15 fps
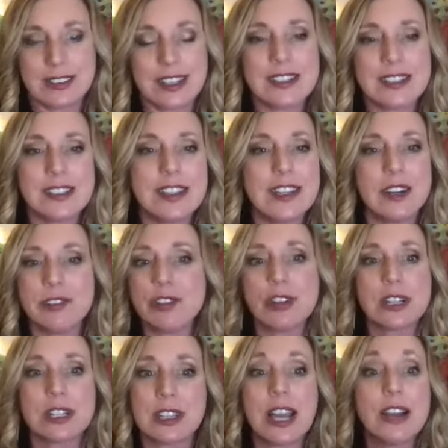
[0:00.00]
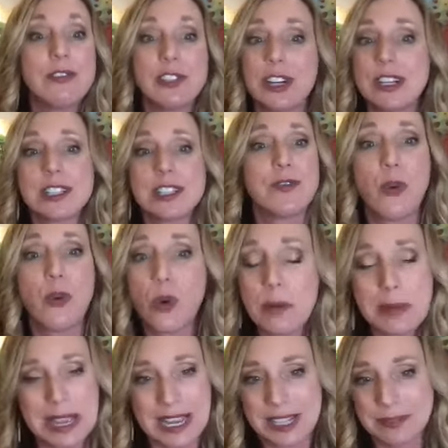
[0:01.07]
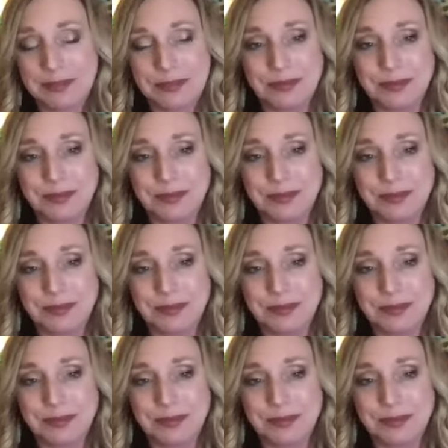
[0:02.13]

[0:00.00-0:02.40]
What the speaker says: It's, you know, it's life-transforming.